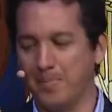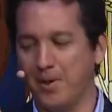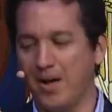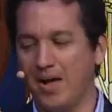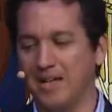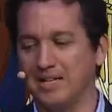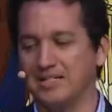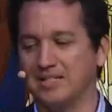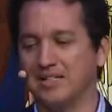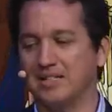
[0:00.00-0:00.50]

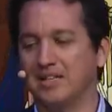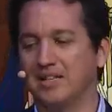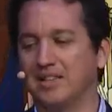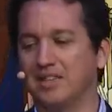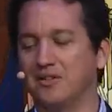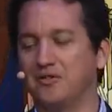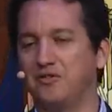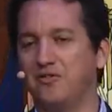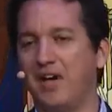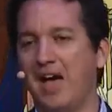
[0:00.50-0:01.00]
but
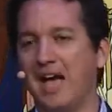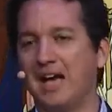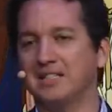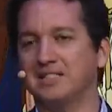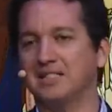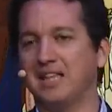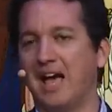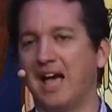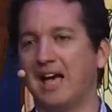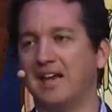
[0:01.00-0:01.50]
the fact
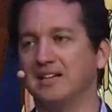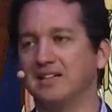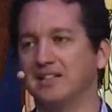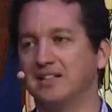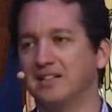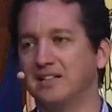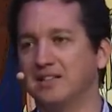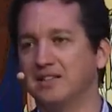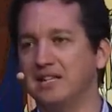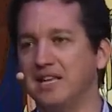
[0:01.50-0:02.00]
that
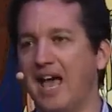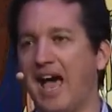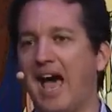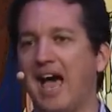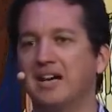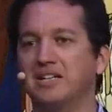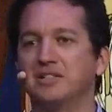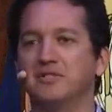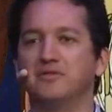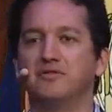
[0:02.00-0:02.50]
the
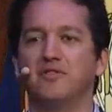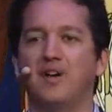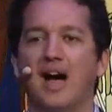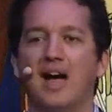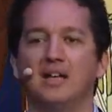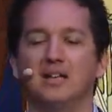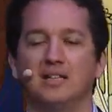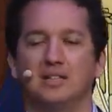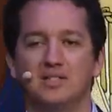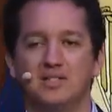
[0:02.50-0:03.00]
act of
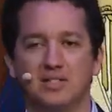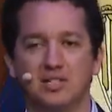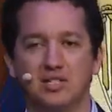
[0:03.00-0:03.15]
violence